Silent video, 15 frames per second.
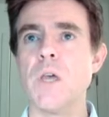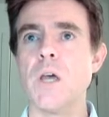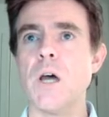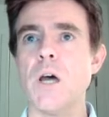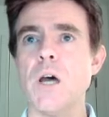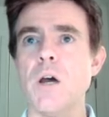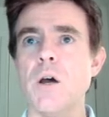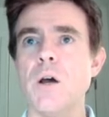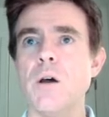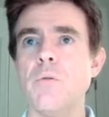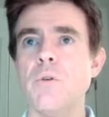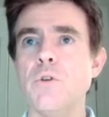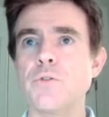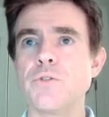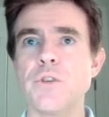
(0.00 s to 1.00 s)

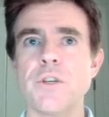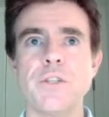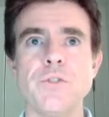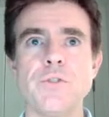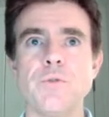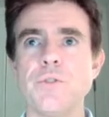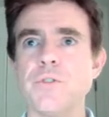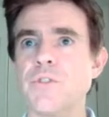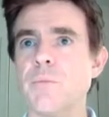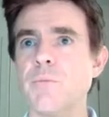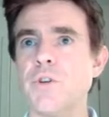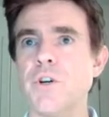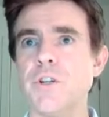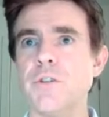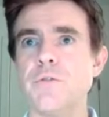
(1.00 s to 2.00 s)
it looks like it's doing some
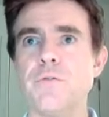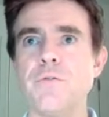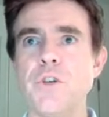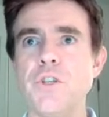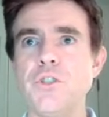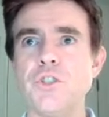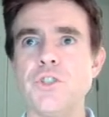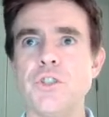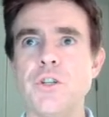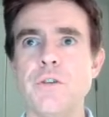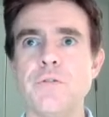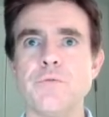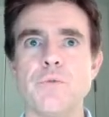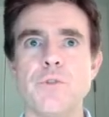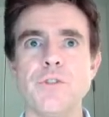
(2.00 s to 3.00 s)
kind of phase
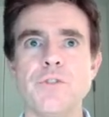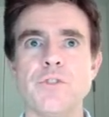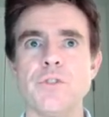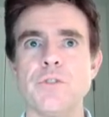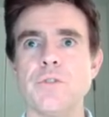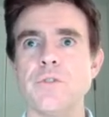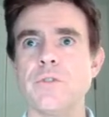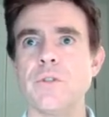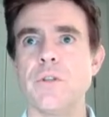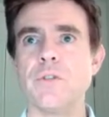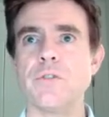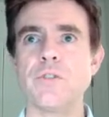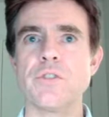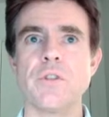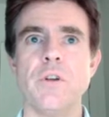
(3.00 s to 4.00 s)
shift where it's just
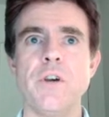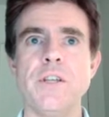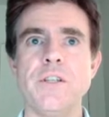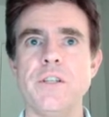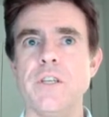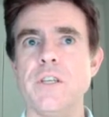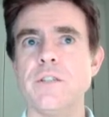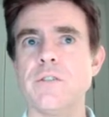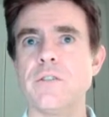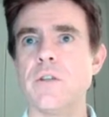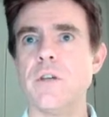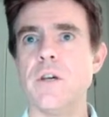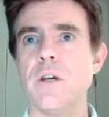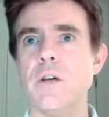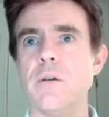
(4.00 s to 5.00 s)
sliding it
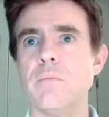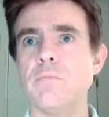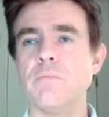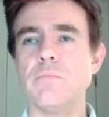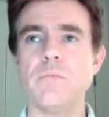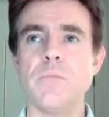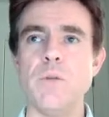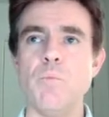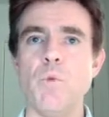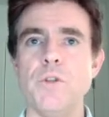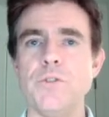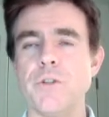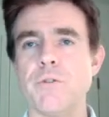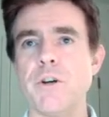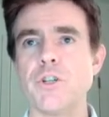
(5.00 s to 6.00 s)
in one
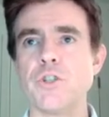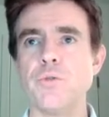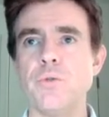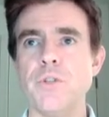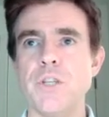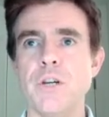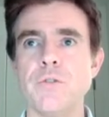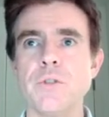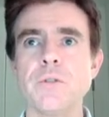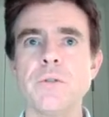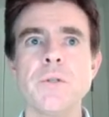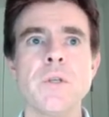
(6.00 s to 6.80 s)
direction or the other.